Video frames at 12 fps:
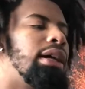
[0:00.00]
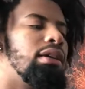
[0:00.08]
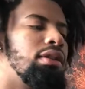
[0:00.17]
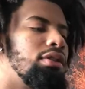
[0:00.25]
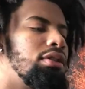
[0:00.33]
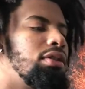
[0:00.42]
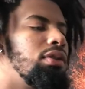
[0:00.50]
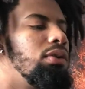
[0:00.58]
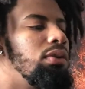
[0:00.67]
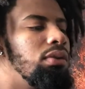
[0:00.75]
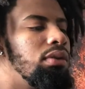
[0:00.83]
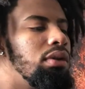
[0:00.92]
a
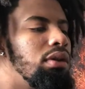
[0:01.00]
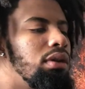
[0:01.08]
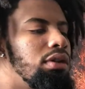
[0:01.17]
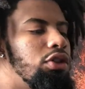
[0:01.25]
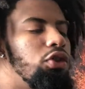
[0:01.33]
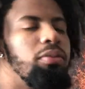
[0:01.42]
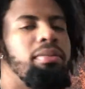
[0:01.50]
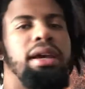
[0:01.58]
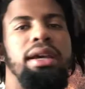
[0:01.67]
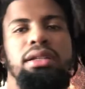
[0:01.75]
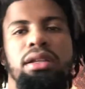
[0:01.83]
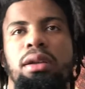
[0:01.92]
two
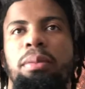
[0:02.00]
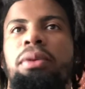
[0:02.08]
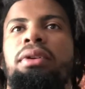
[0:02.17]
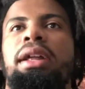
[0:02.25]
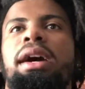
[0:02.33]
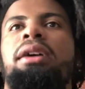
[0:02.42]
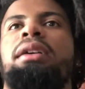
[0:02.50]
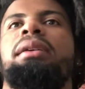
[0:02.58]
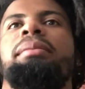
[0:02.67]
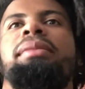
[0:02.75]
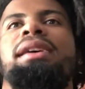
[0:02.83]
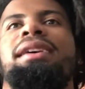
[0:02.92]
beds and a pull-out
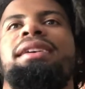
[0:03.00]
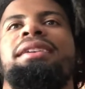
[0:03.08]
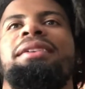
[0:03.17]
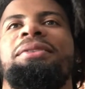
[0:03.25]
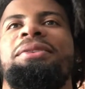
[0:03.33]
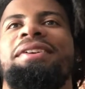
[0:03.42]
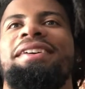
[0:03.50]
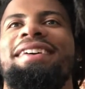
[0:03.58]
bed. What?